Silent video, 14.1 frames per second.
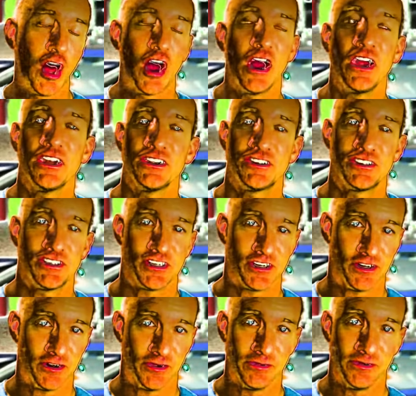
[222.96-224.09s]

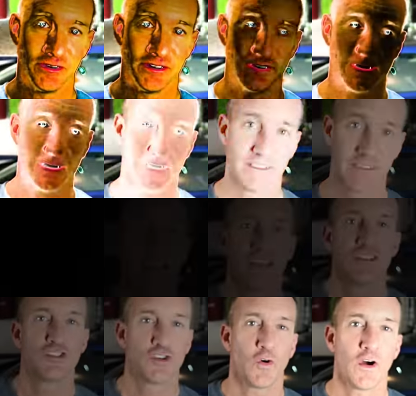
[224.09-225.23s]
Yeah. I
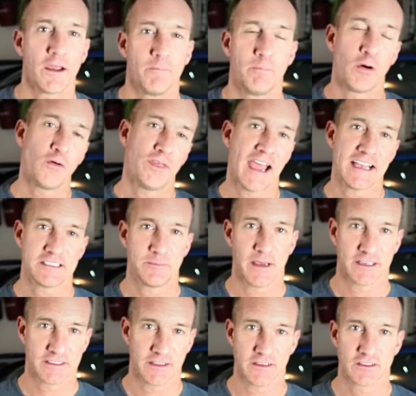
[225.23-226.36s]
enjoy both
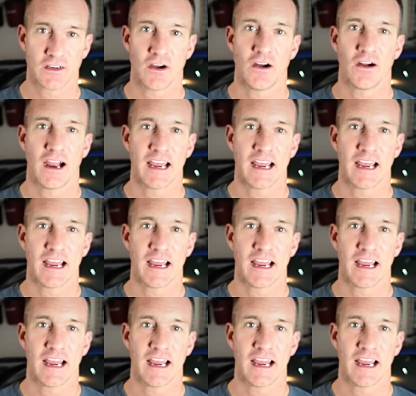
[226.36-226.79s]
aspects of this car.